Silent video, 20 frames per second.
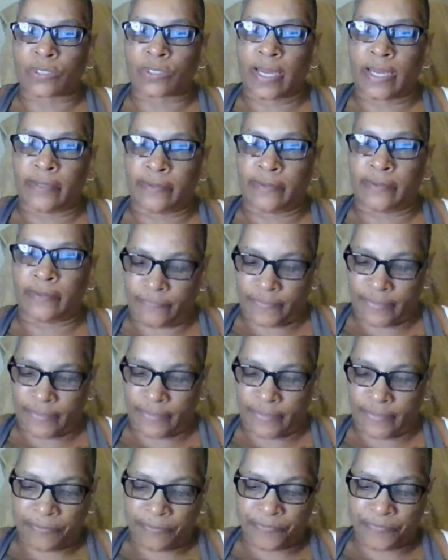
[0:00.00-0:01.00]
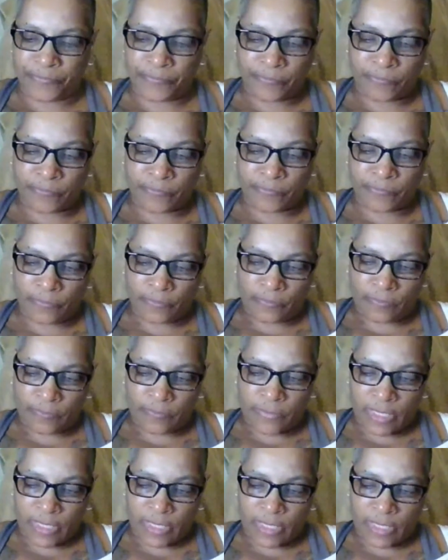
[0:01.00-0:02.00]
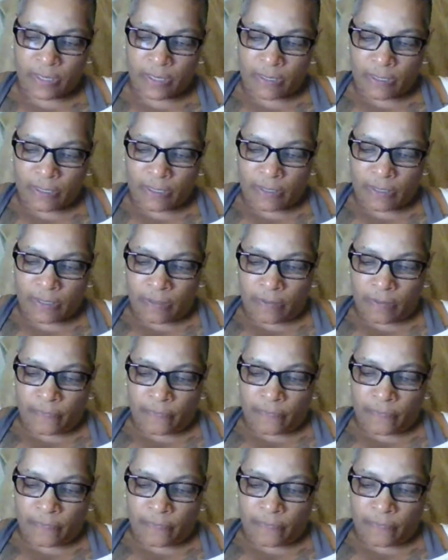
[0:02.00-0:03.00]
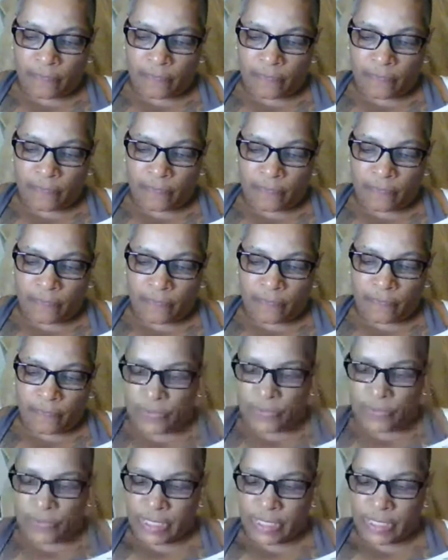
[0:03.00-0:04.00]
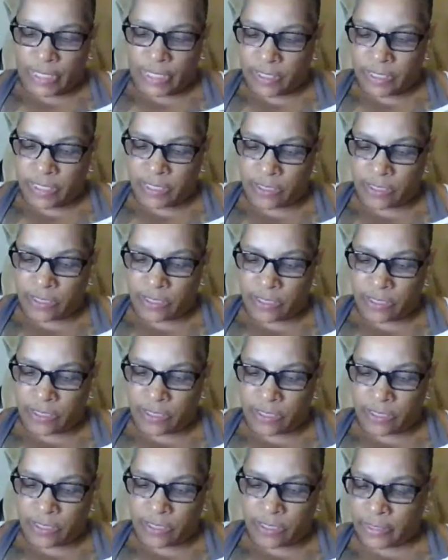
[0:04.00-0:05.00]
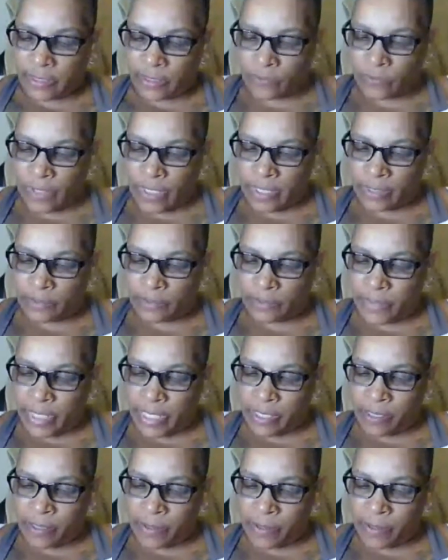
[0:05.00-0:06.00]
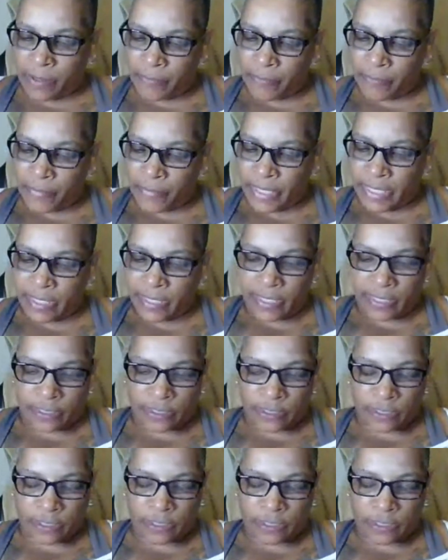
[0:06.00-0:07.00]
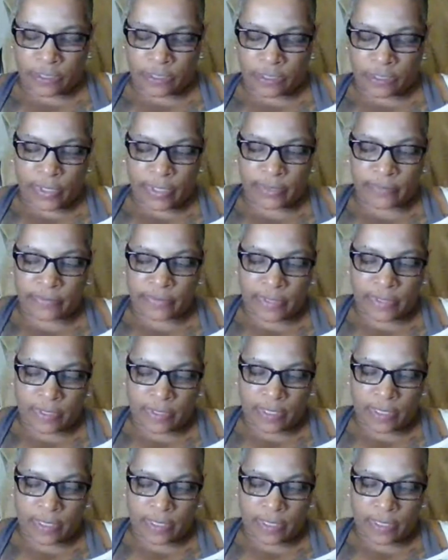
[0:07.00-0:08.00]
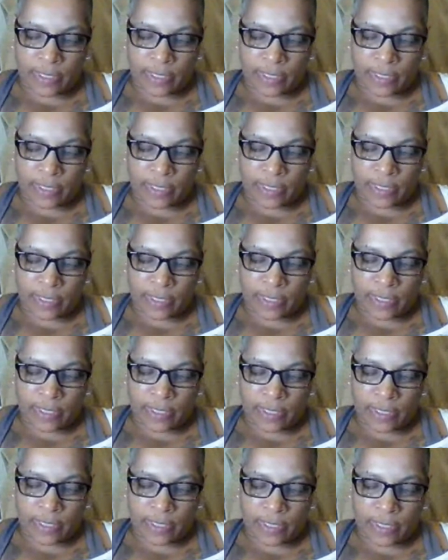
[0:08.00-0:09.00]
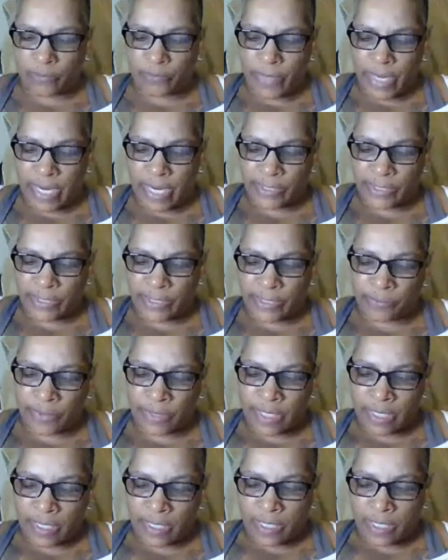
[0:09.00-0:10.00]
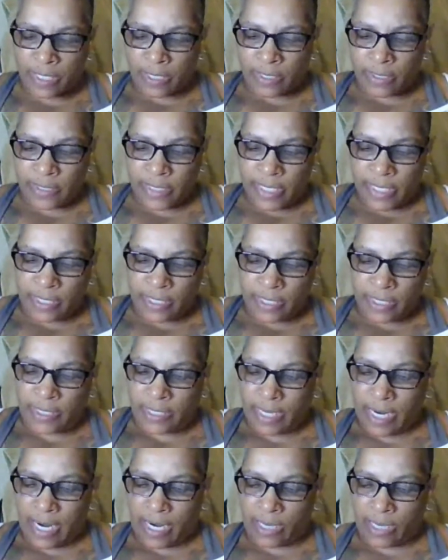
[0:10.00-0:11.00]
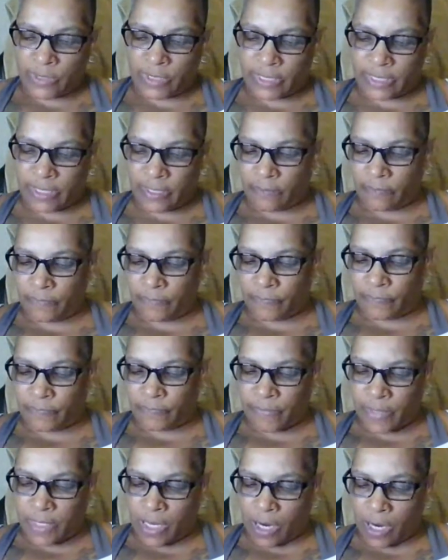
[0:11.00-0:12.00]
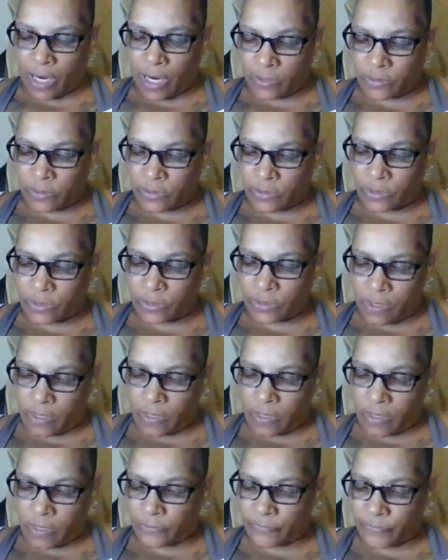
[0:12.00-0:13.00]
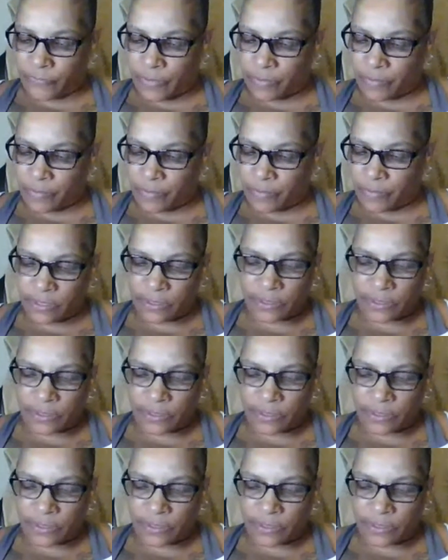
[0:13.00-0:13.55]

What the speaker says: Family and friends continued to rally around me, being as supportive as one could imagine. Daily, I received calls, cards from my sisters and coworkers.